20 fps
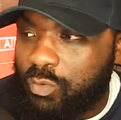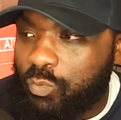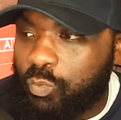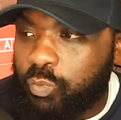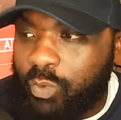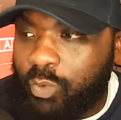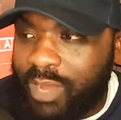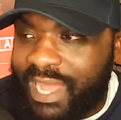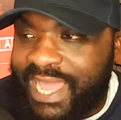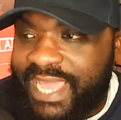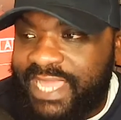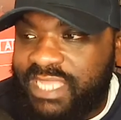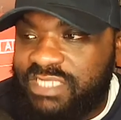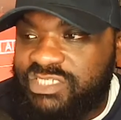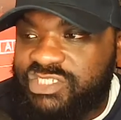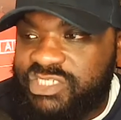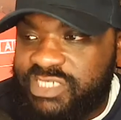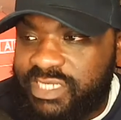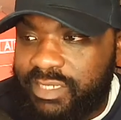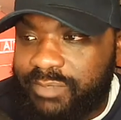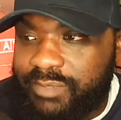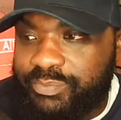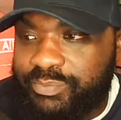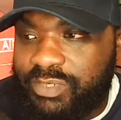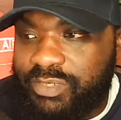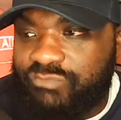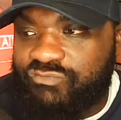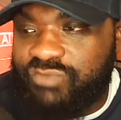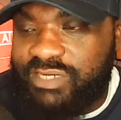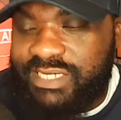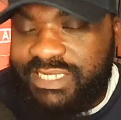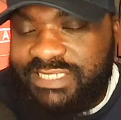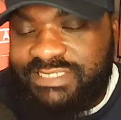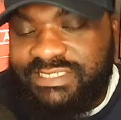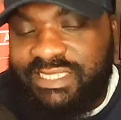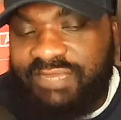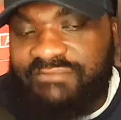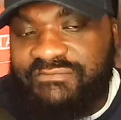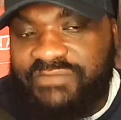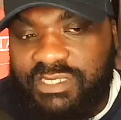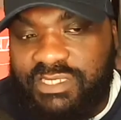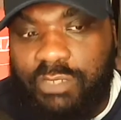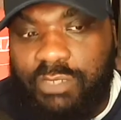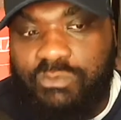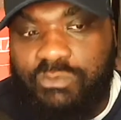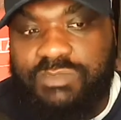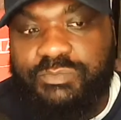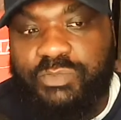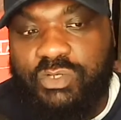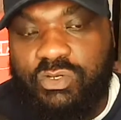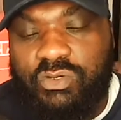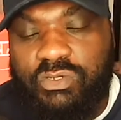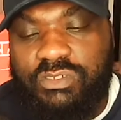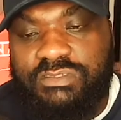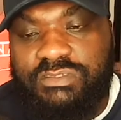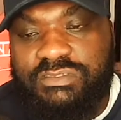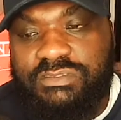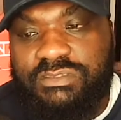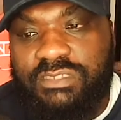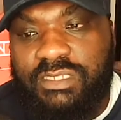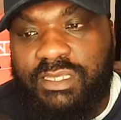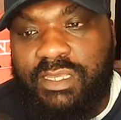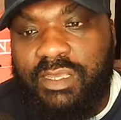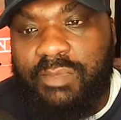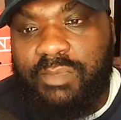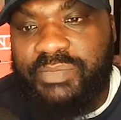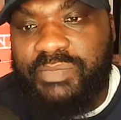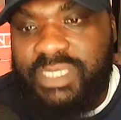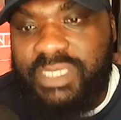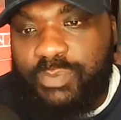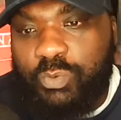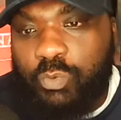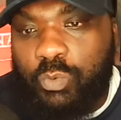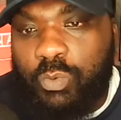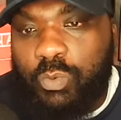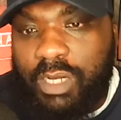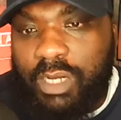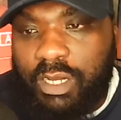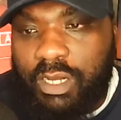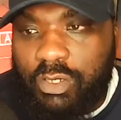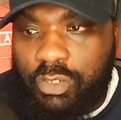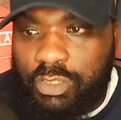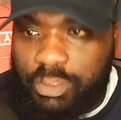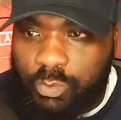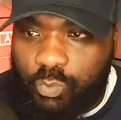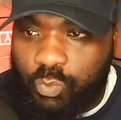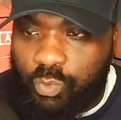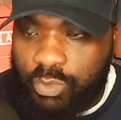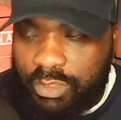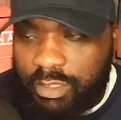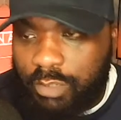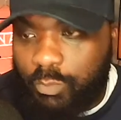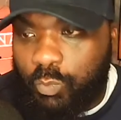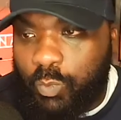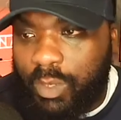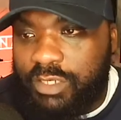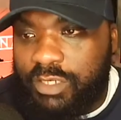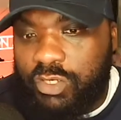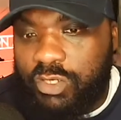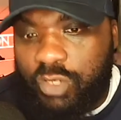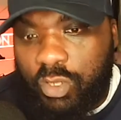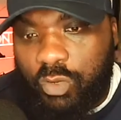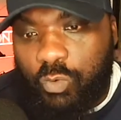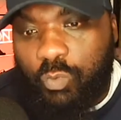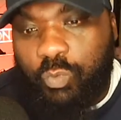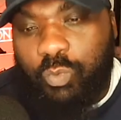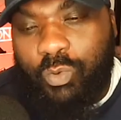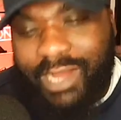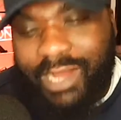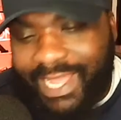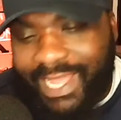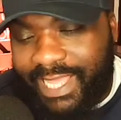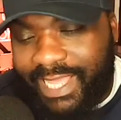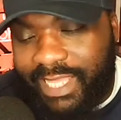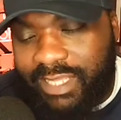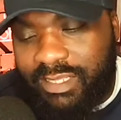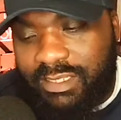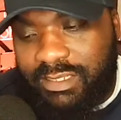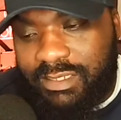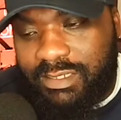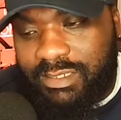why Chip released that video is because people are going to want to know why